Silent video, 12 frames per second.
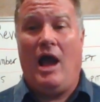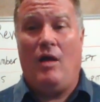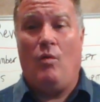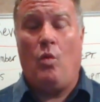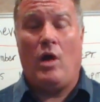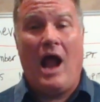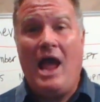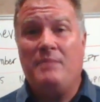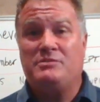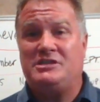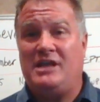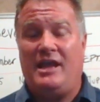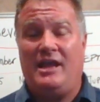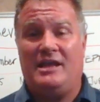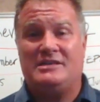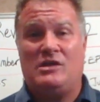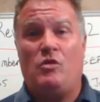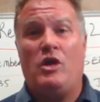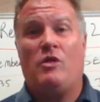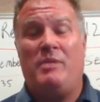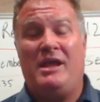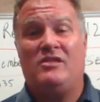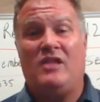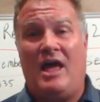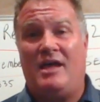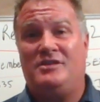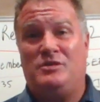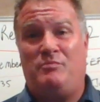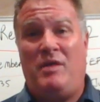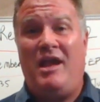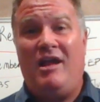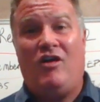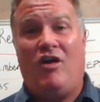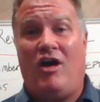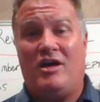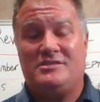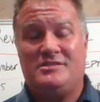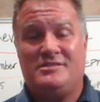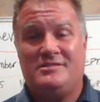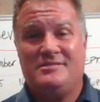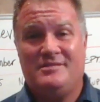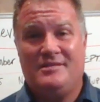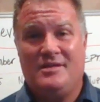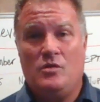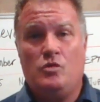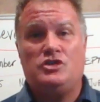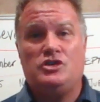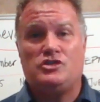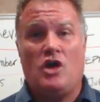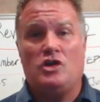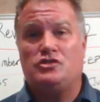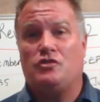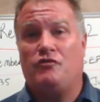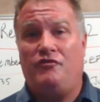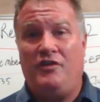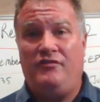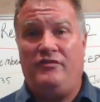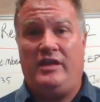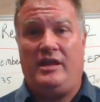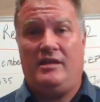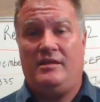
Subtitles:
what I'm seeing is that we are being led to Pentecost, which is also 50.